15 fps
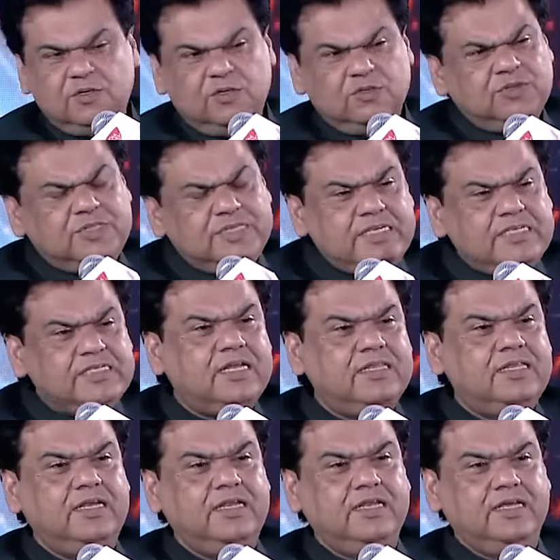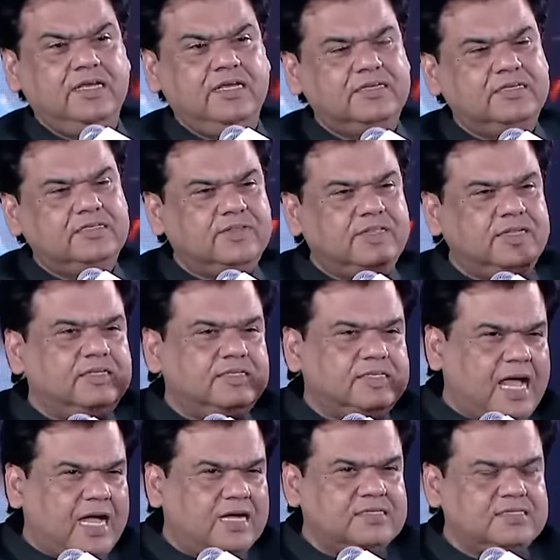So these are the indicators, whether it's
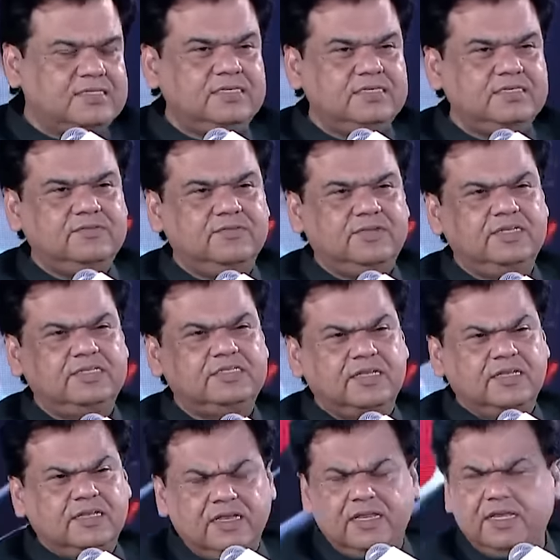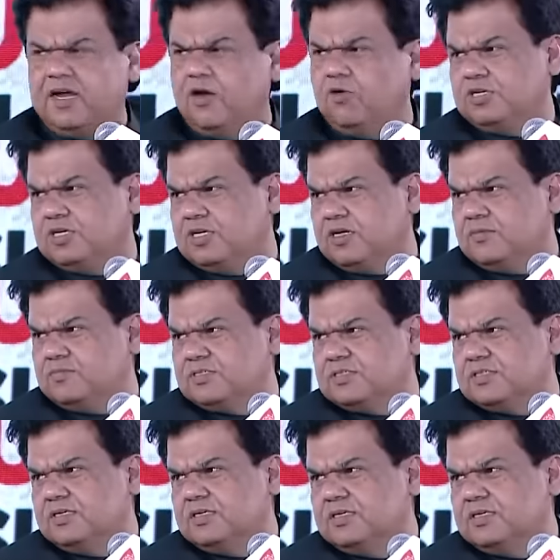access, whether it's learning outcomes,